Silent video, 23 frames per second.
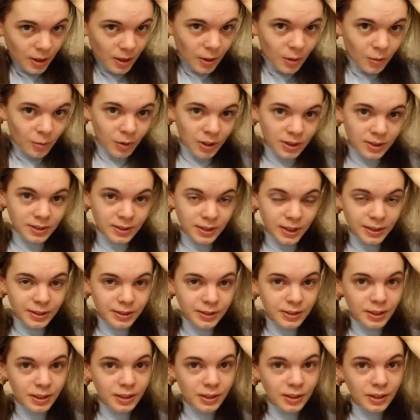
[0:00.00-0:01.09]
Once again, you're
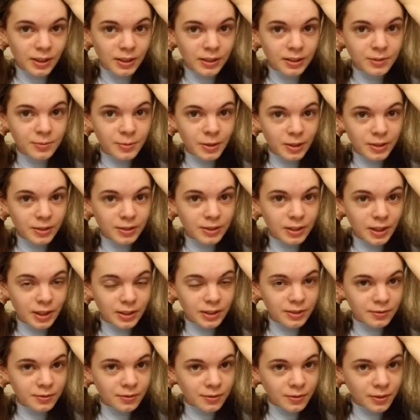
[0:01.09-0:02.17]
taking a small
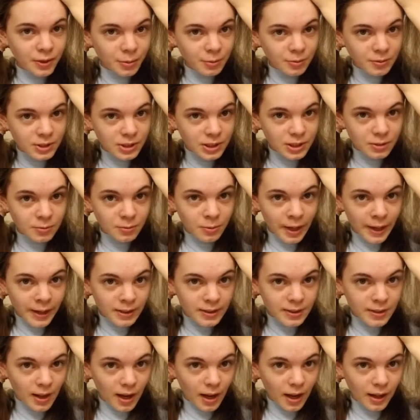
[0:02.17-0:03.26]
section from the right
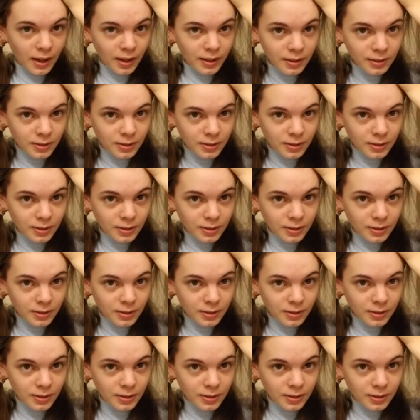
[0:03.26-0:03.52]
side